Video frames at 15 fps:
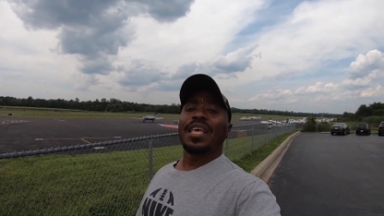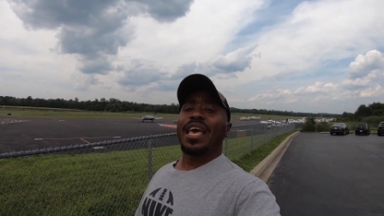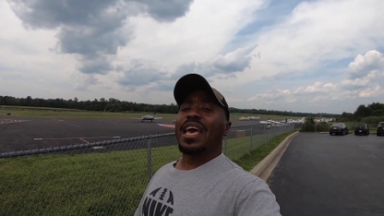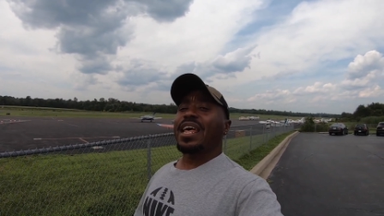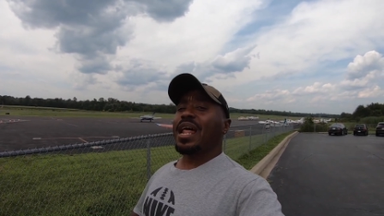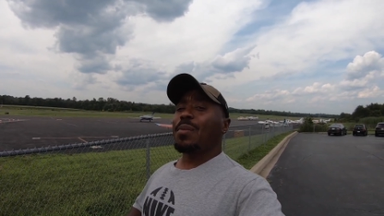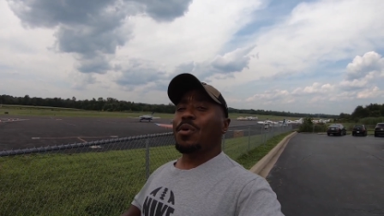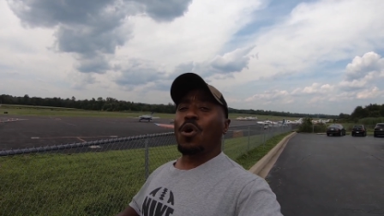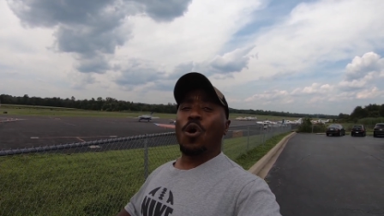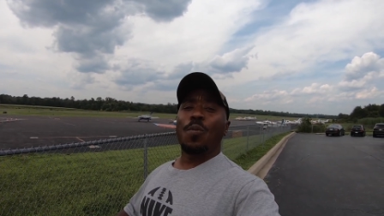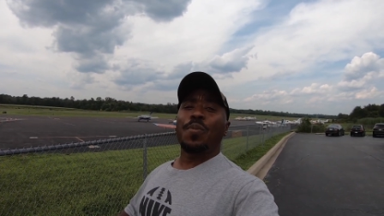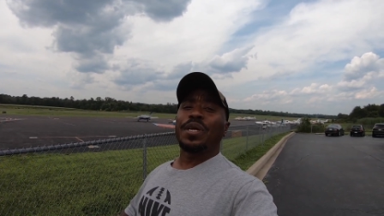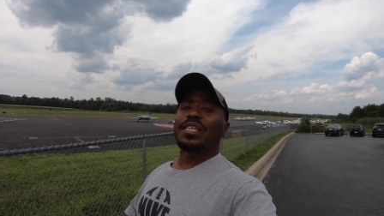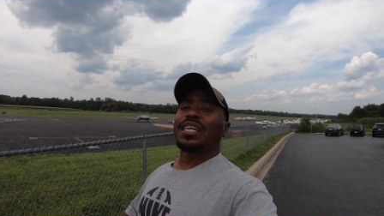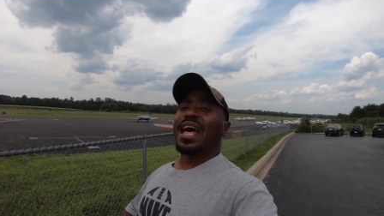and I'm
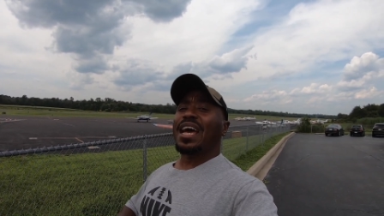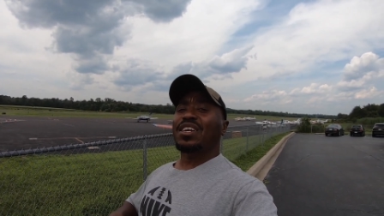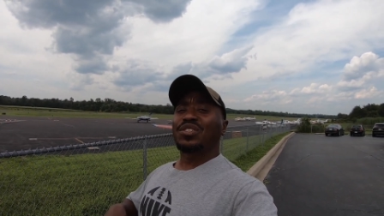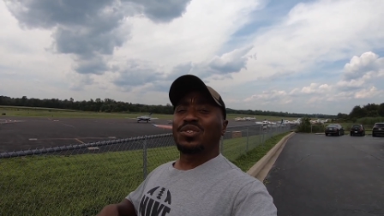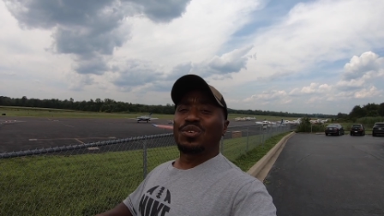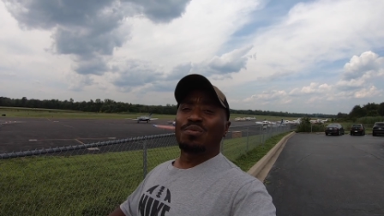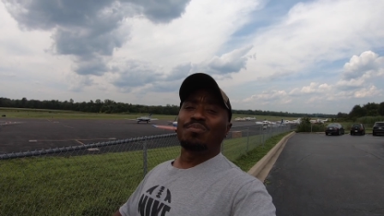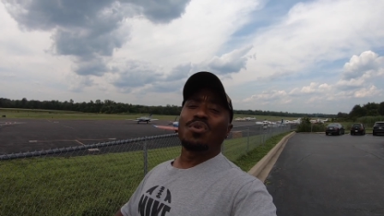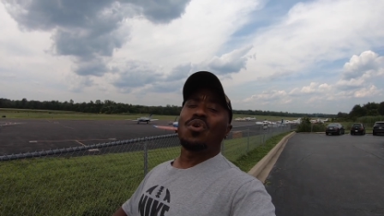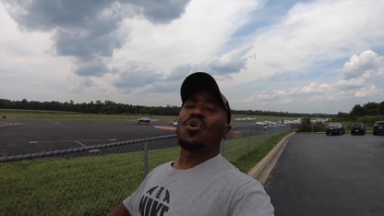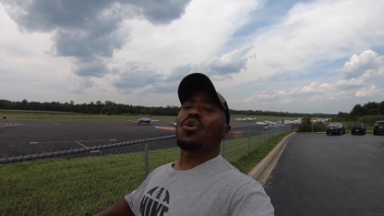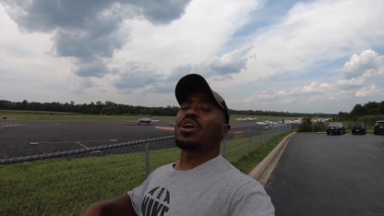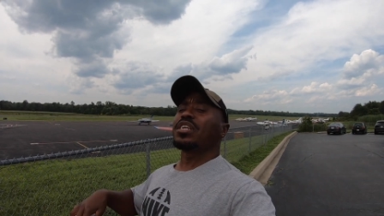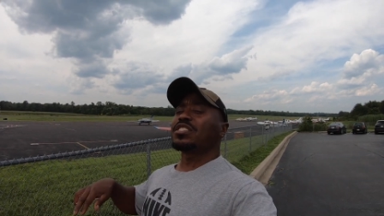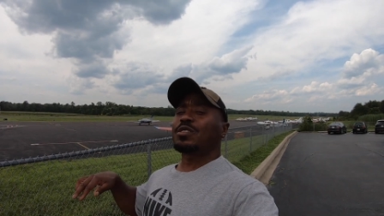hoping that I can do
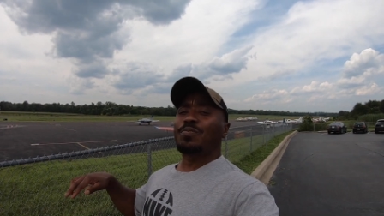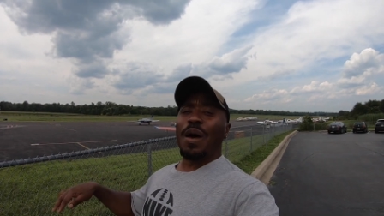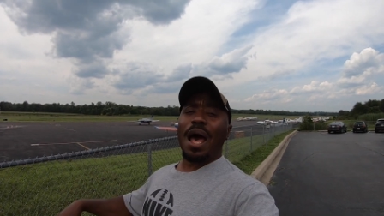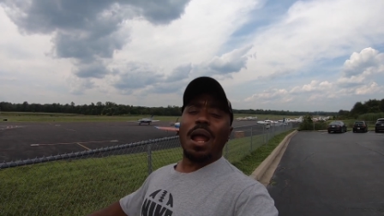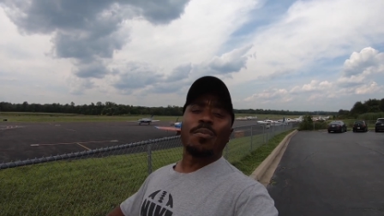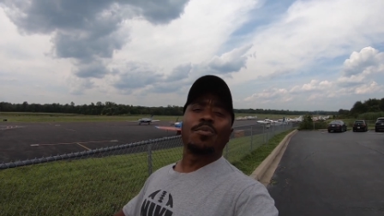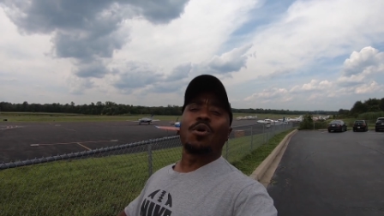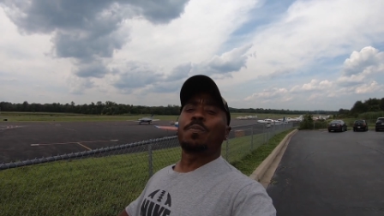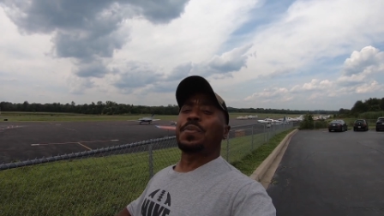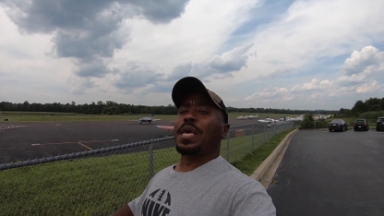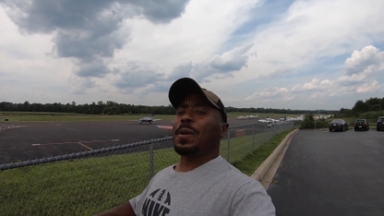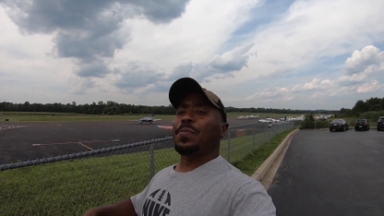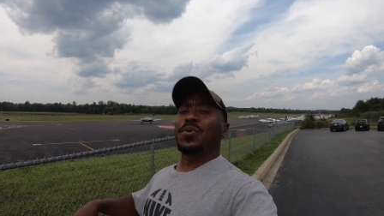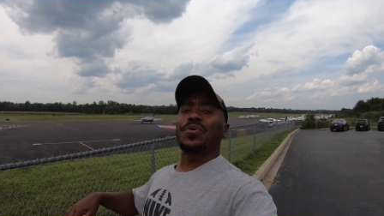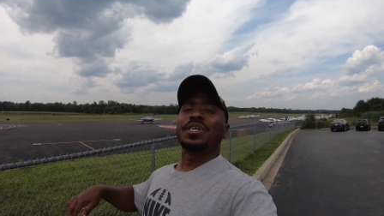more and inspire more
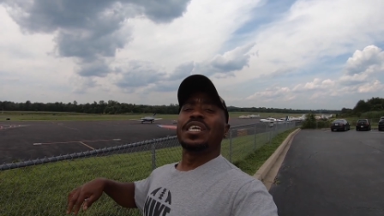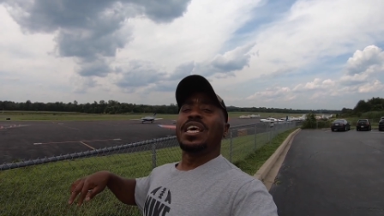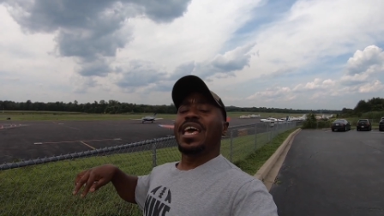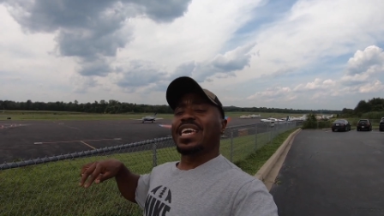people